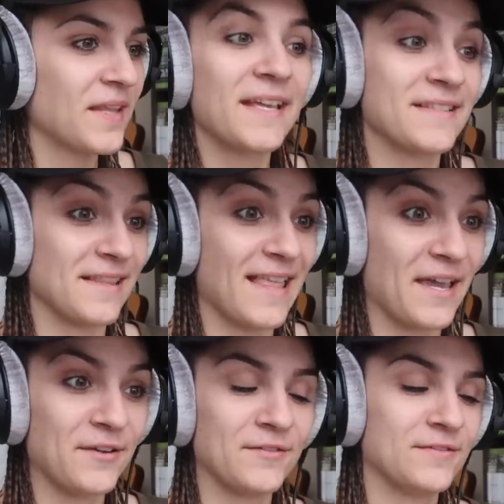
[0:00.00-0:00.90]
It's a light.
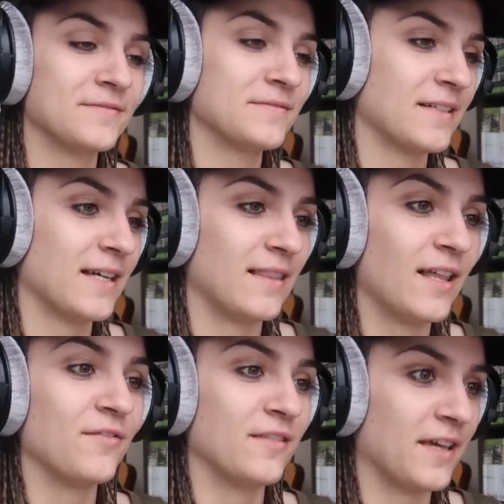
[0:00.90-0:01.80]
I
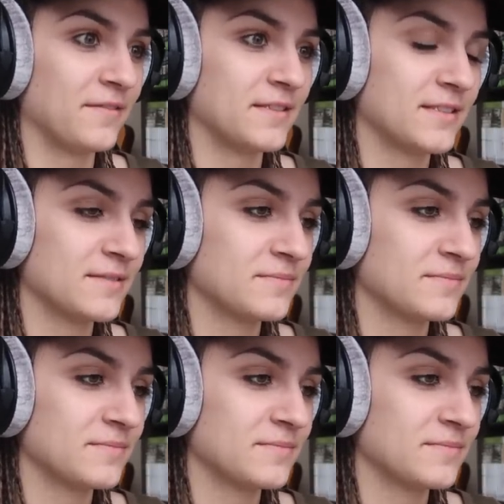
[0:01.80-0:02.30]
love lights.